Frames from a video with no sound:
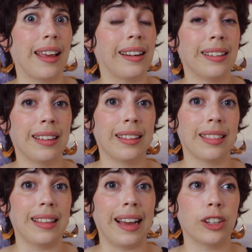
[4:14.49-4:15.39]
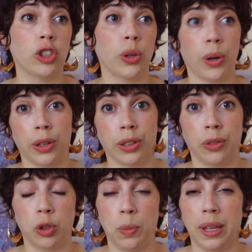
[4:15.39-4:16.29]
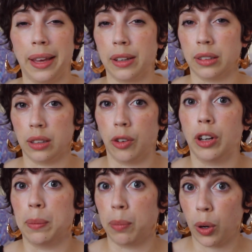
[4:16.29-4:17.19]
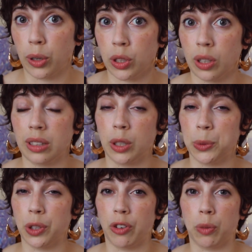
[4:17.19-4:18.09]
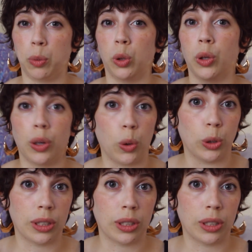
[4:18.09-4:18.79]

anything that showed herself to be a conservative person in terms of her political